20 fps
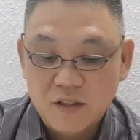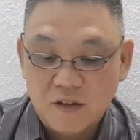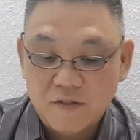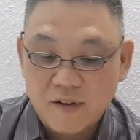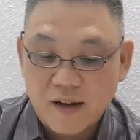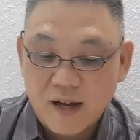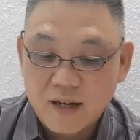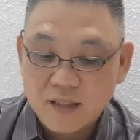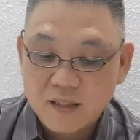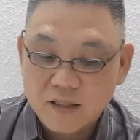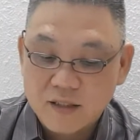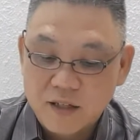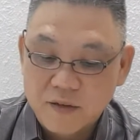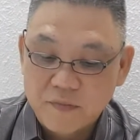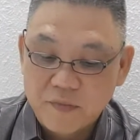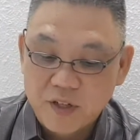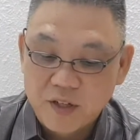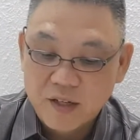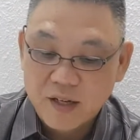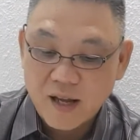of
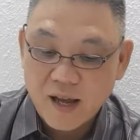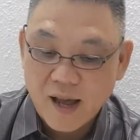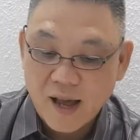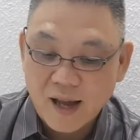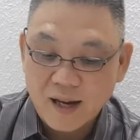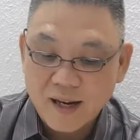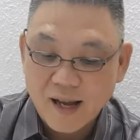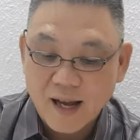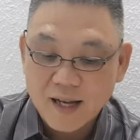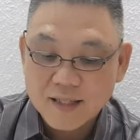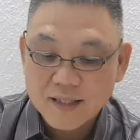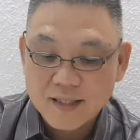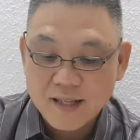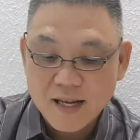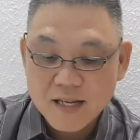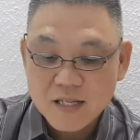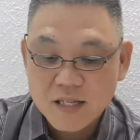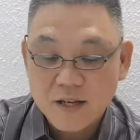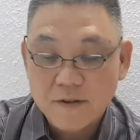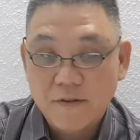extremely and
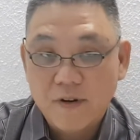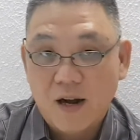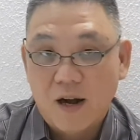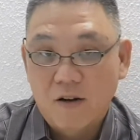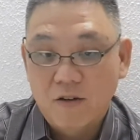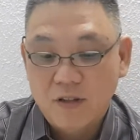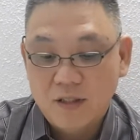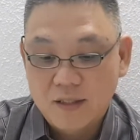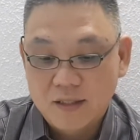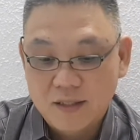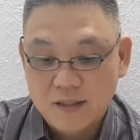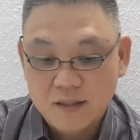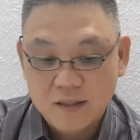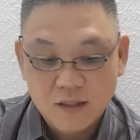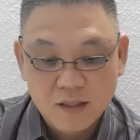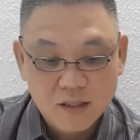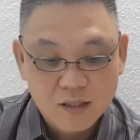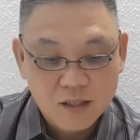extensive counter